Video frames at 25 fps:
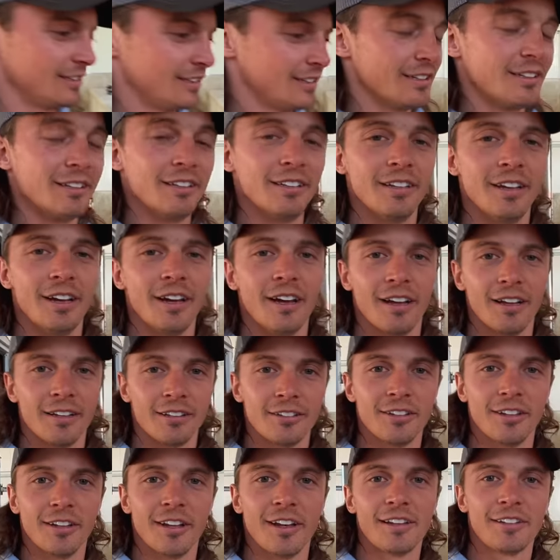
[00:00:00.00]
here. Yeah,
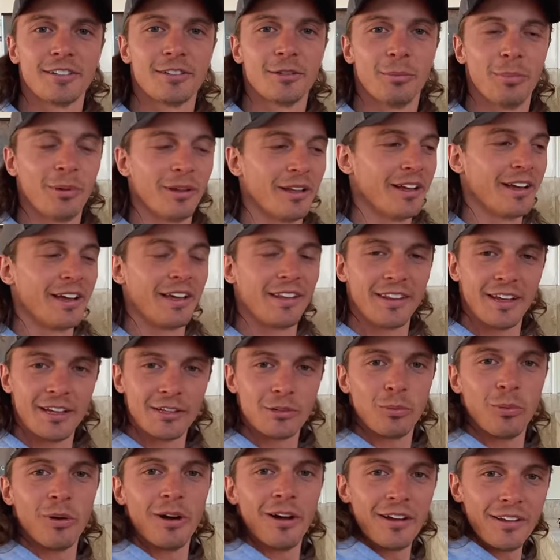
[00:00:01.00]
so that's the plan.
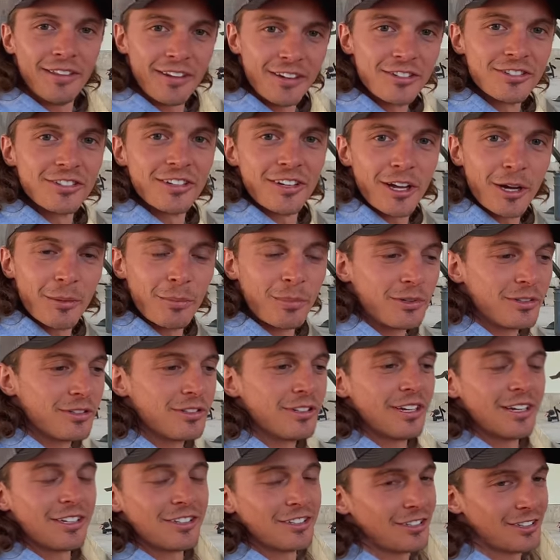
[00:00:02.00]
That's why there's an upper
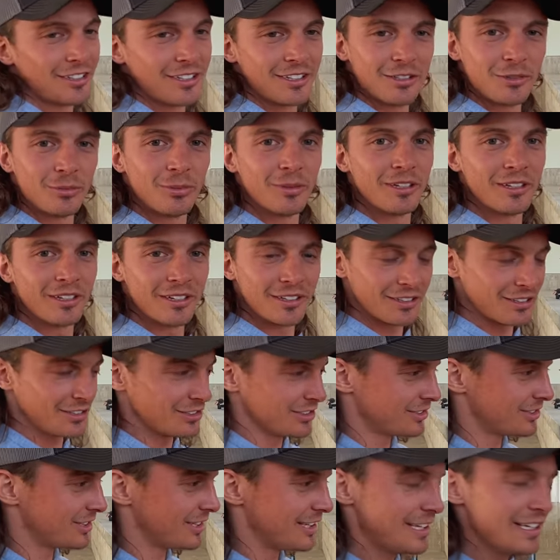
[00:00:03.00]
section because we can
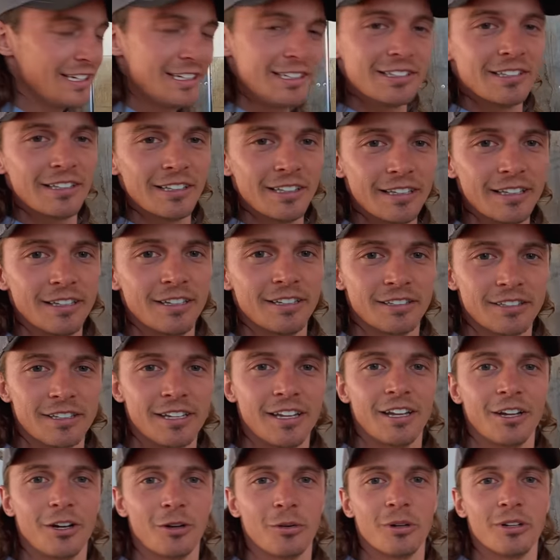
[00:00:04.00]
just easily
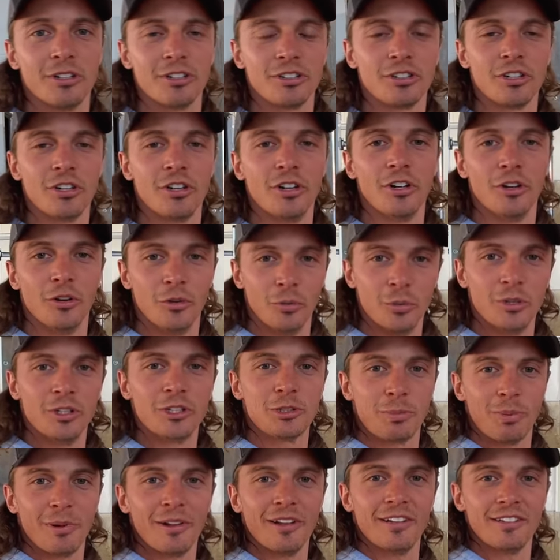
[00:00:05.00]
distinguish
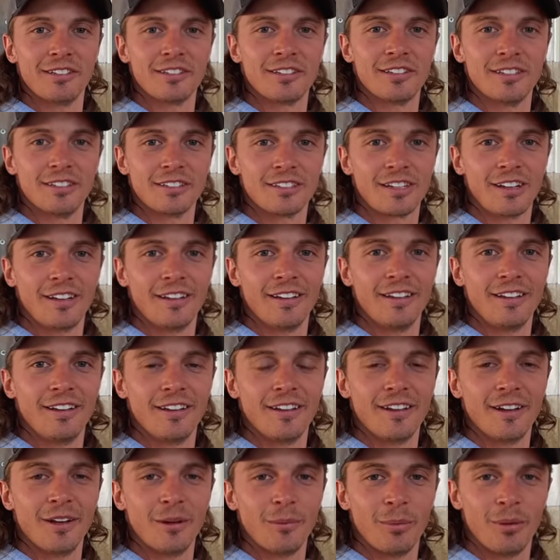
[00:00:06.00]
which place gets cleaned
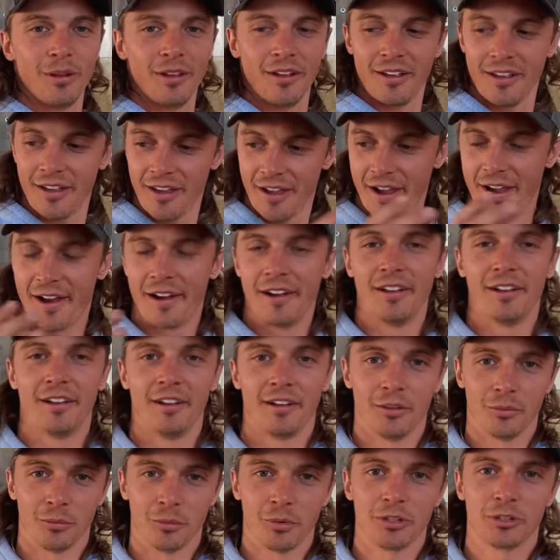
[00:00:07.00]
up
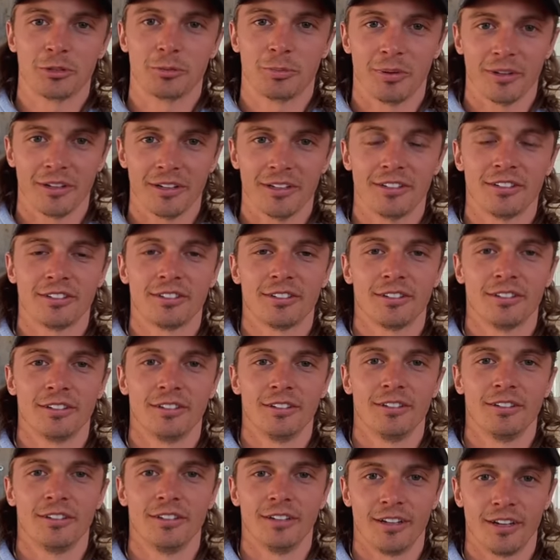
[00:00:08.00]
and which place
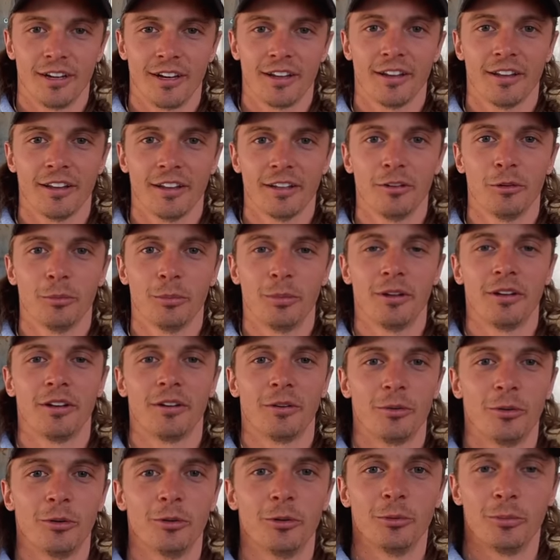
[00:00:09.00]
you got a little bit
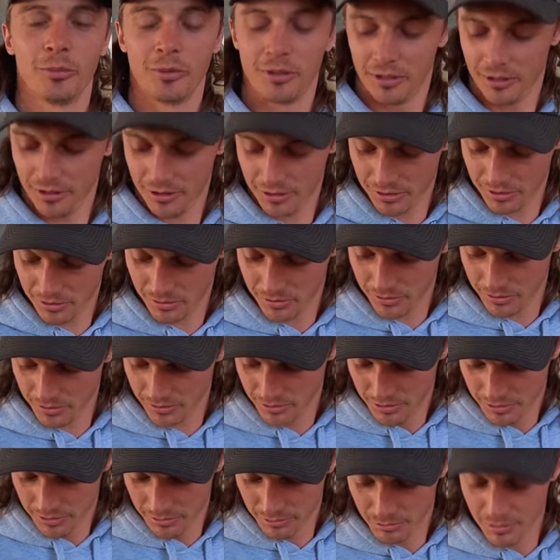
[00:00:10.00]
of room to, you know,
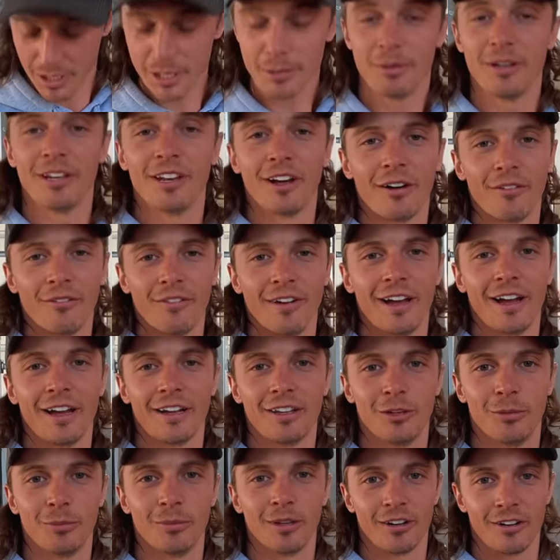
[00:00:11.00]
maybe not vacuum the